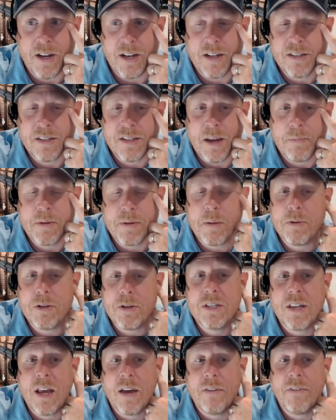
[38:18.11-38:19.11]
And step number
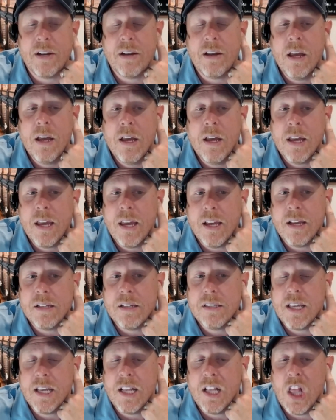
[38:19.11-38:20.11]
7
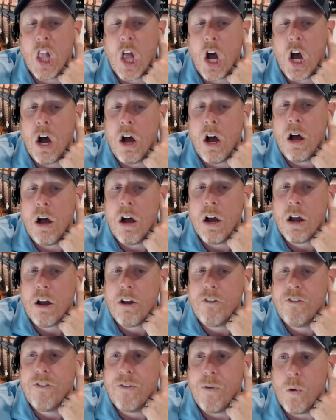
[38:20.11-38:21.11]
is the
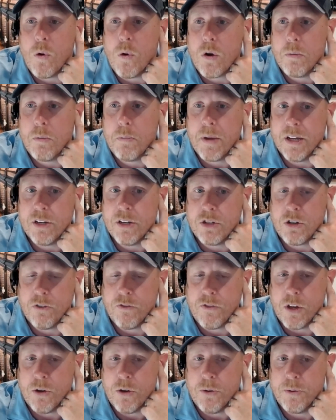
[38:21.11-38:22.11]
long form
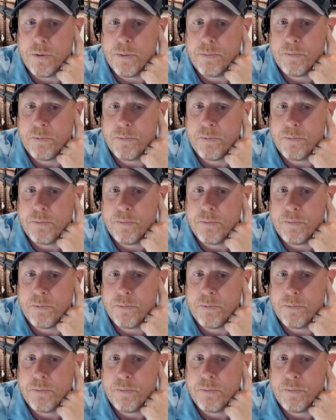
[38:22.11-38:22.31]
interview.